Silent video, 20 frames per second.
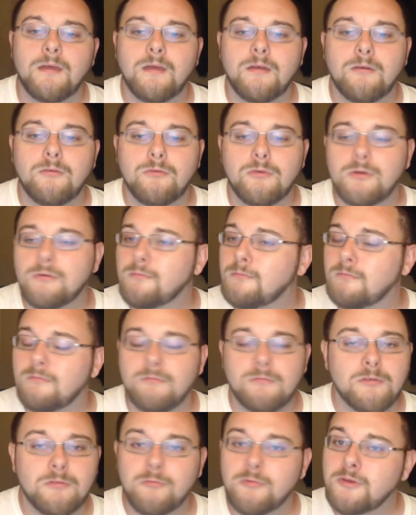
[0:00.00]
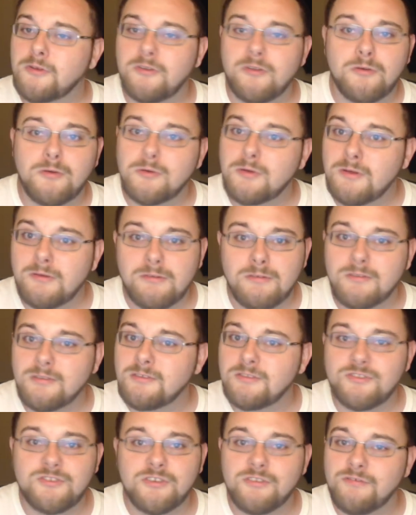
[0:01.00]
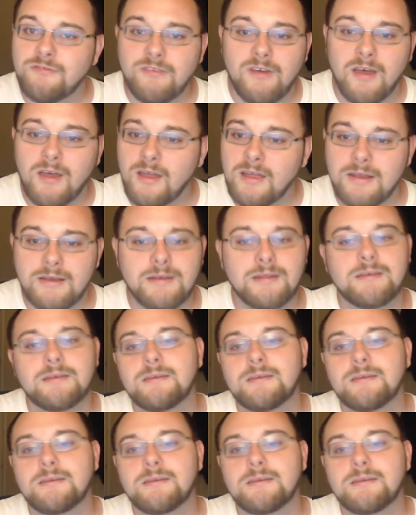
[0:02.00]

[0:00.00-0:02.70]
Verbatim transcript: would do just fine.